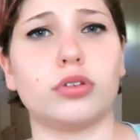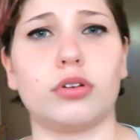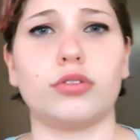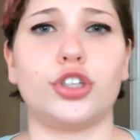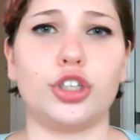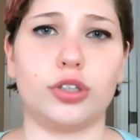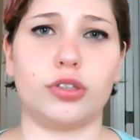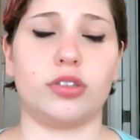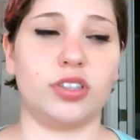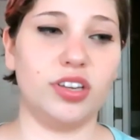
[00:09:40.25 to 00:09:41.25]
You know,
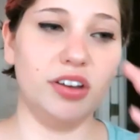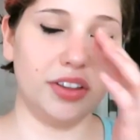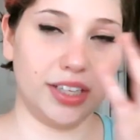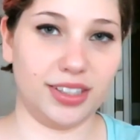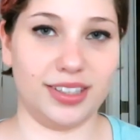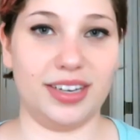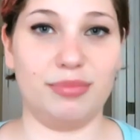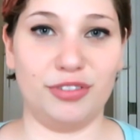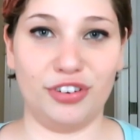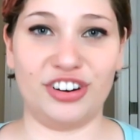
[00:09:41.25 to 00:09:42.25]
she's, so that's the
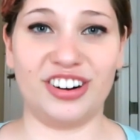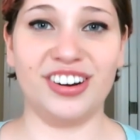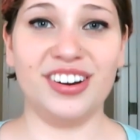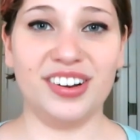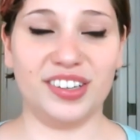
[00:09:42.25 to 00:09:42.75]
name of her,